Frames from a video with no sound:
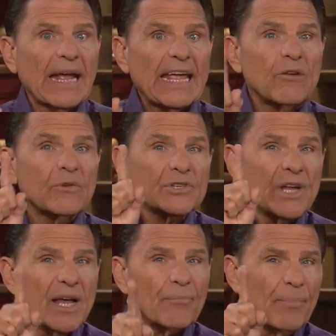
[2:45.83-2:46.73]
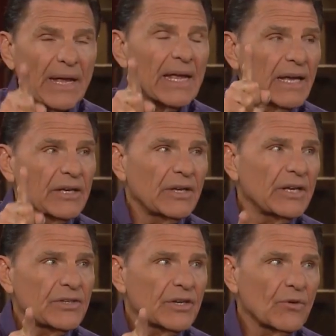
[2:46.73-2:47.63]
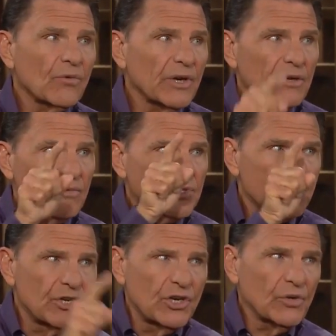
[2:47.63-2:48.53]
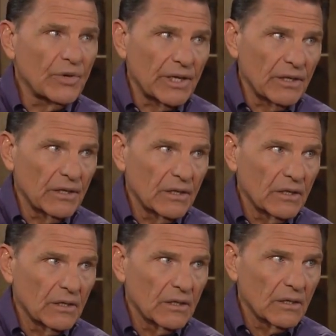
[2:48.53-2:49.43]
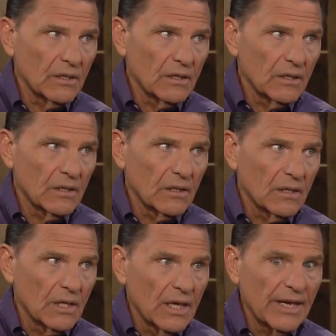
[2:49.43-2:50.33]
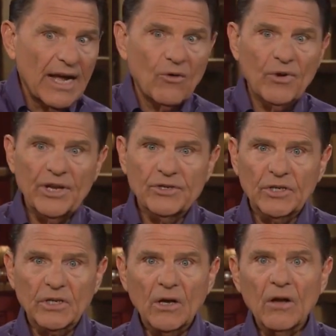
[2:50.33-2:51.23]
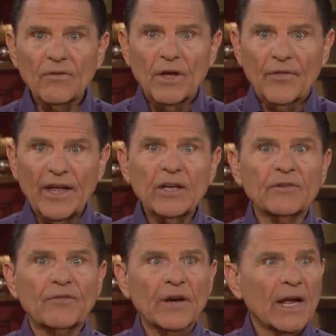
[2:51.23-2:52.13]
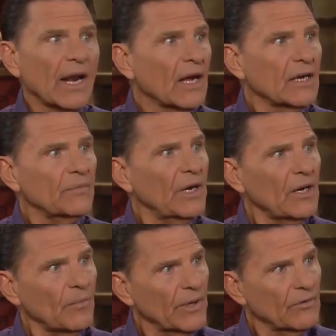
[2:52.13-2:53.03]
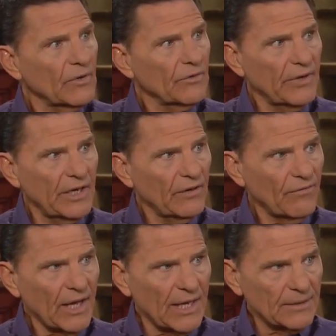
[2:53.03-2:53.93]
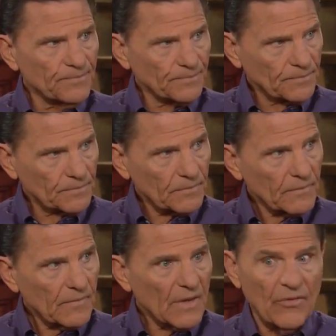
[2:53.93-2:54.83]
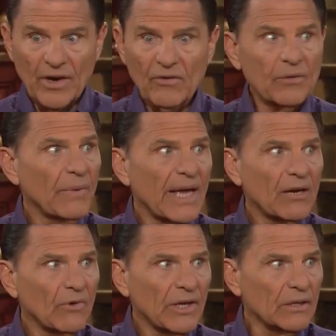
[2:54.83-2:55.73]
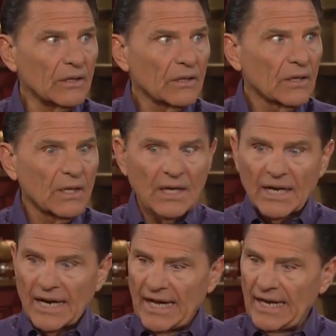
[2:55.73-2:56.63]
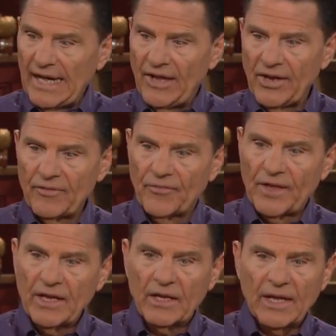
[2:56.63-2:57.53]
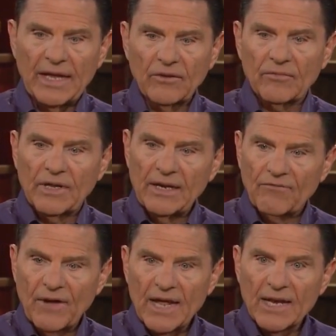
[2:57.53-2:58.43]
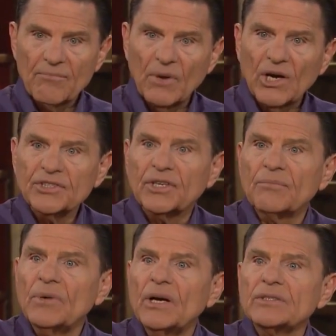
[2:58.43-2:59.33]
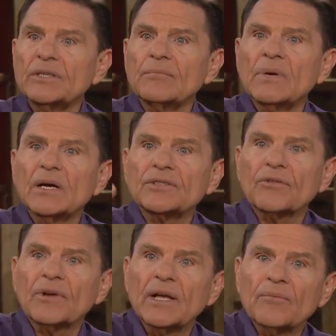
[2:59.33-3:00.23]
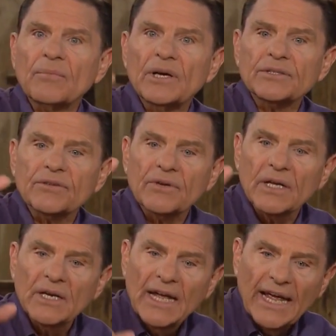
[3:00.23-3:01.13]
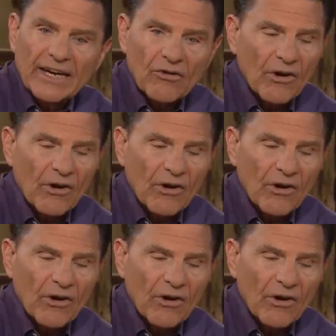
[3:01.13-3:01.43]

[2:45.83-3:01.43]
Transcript: he was not paying attention to what he was doing. Now, when he took off, they couldn't figure out how come the airplane wasn't ready to fly. They were in bad weather. And, and it, it finally mushed and mushed and mushed around, mushed around, and